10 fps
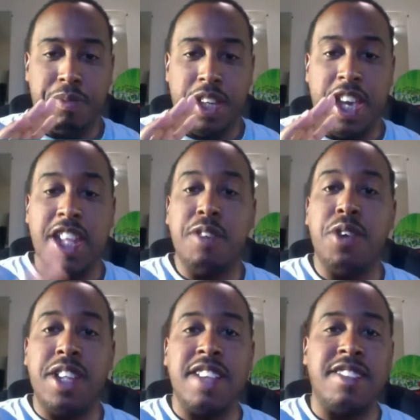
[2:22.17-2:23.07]

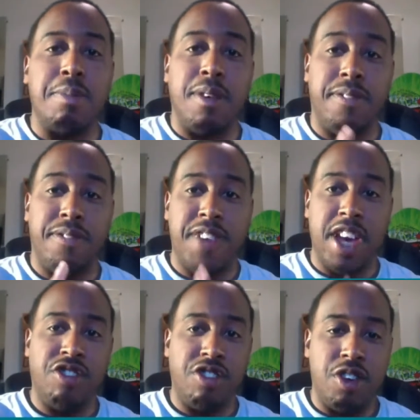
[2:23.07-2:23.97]
anyone that's a
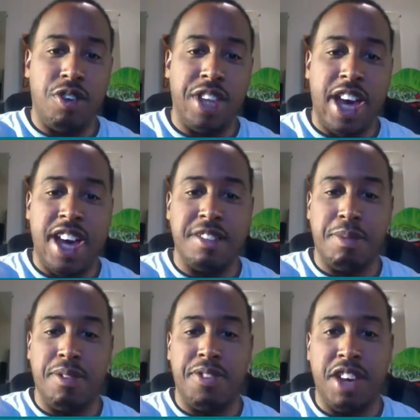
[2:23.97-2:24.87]
professional that has a
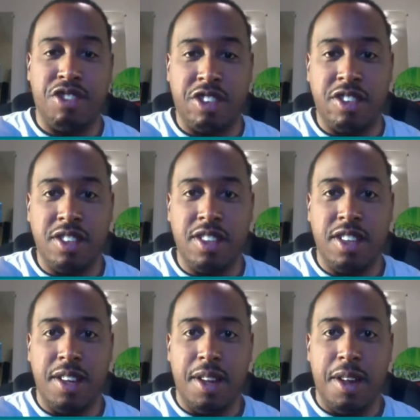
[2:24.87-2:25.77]
profession,
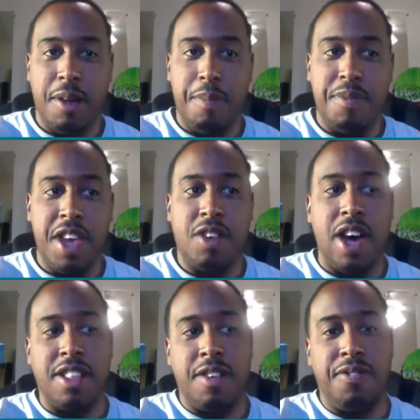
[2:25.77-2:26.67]
they don't
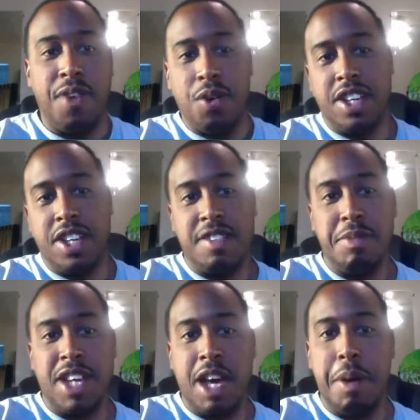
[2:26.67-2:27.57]
have to focus and
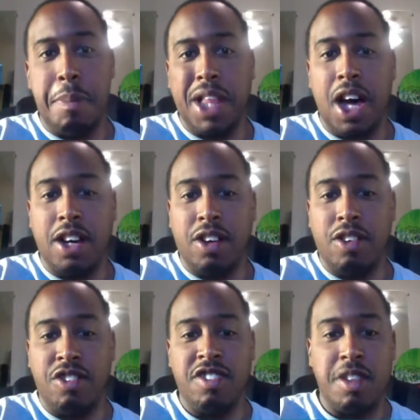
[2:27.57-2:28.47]
become a blogger
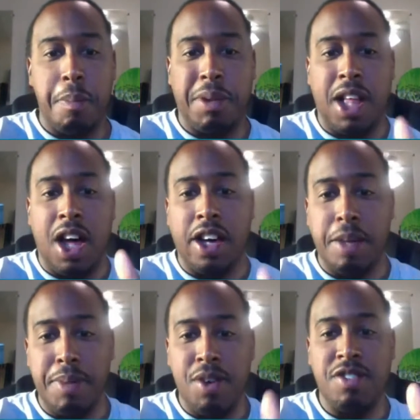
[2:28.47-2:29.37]
just to blog and
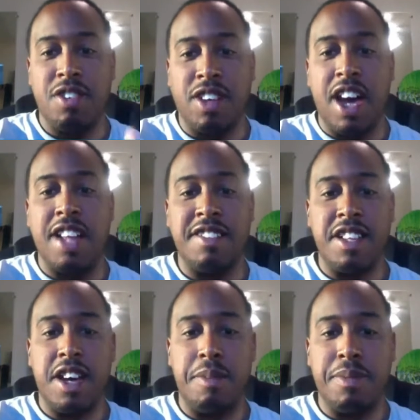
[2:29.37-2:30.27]
post their content
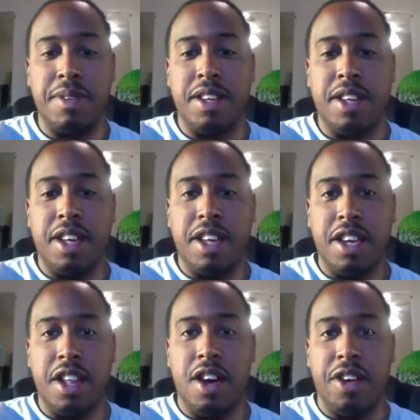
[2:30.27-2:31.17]
up,
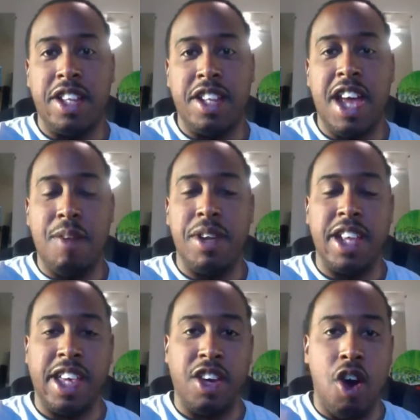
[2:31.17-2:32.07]
and in that way they
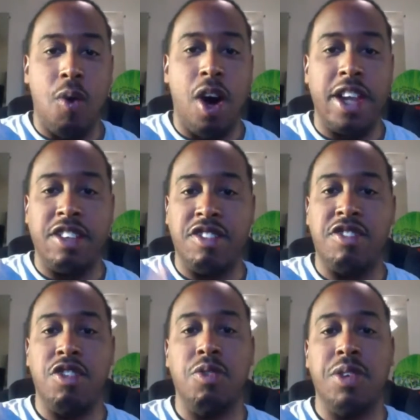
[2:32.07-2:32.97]
can go on and just
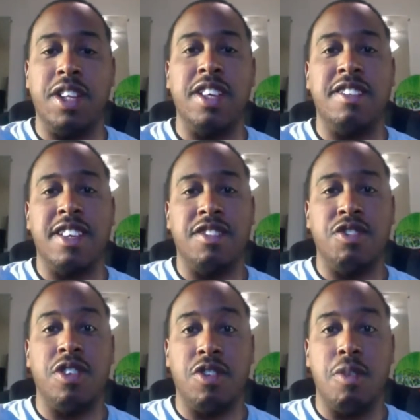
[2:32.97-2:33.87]
do what it is they do
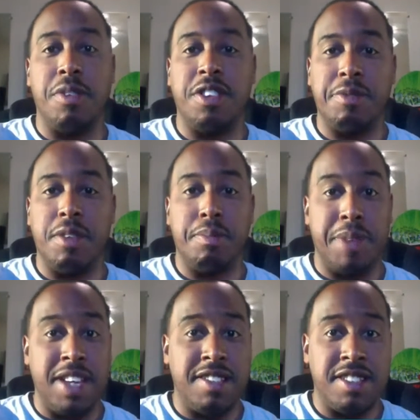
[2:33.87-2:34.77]
on a normal
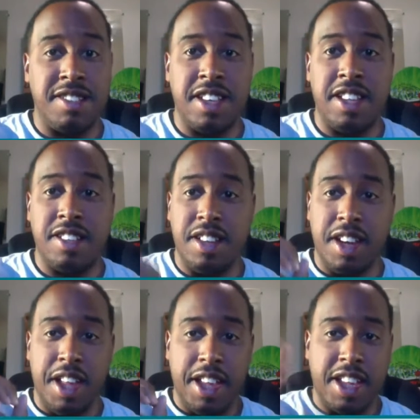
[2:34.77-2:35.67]
basis and
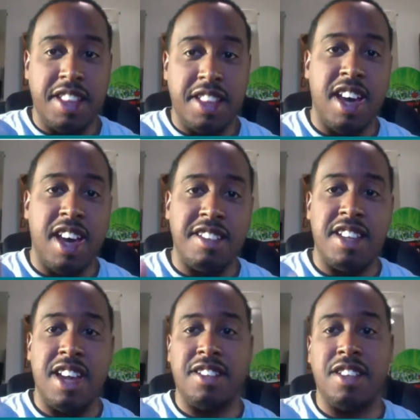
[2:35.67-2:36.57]
get the content
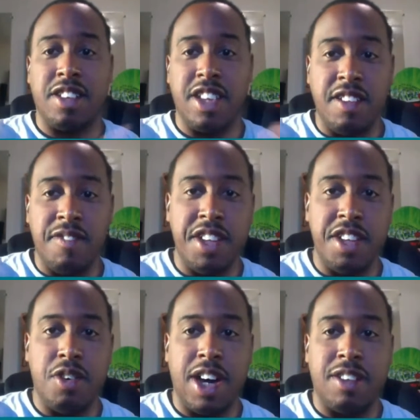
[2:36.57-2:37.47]
out there, get the
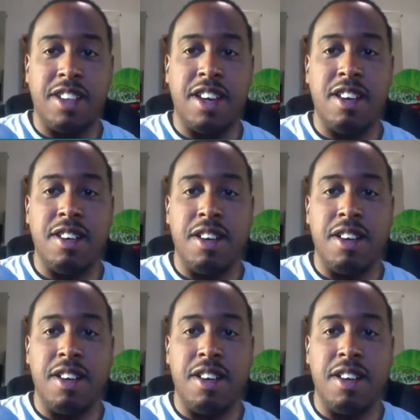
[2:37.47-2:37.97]
video out there,